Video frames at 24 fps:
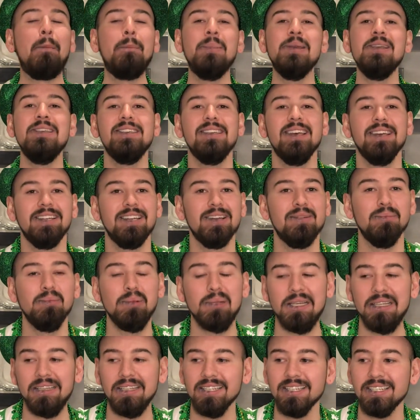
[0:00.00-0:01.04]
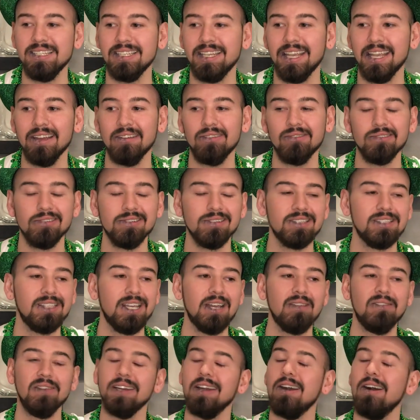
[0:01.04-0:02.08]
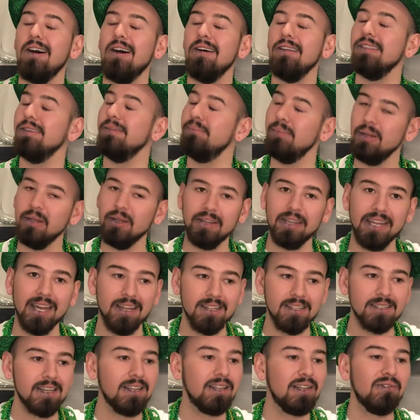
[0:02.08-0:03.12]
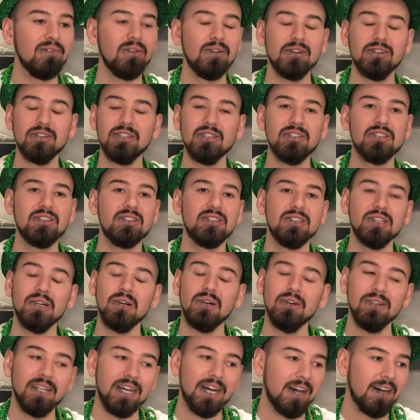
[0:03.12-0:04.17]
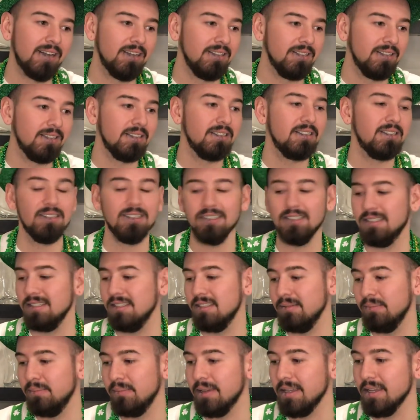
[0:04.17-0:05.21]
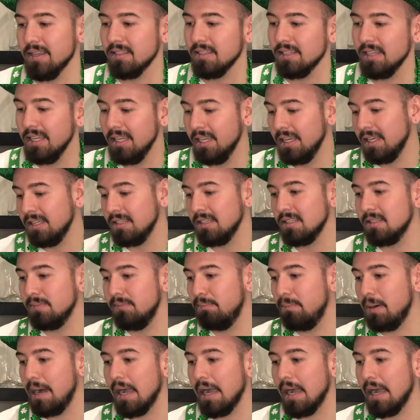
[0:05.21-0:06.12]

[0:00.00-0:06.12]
be completely scared for his life. Like all the beer cans on the floor, just so loud. It's just the best. Just